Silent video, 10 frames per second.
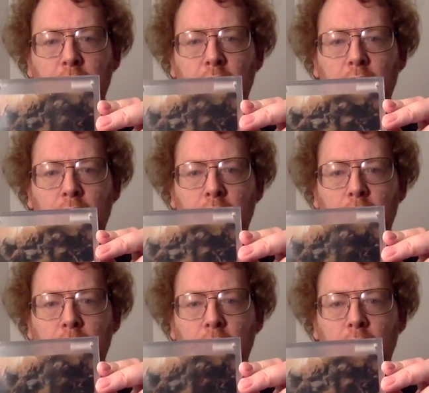
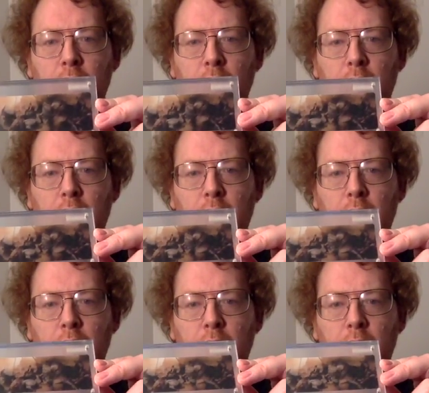
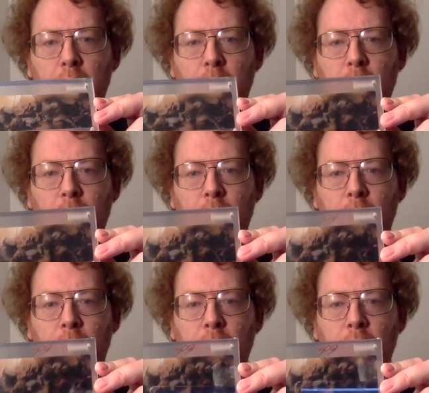
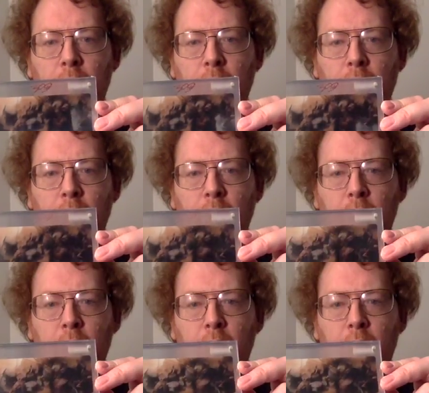(silence)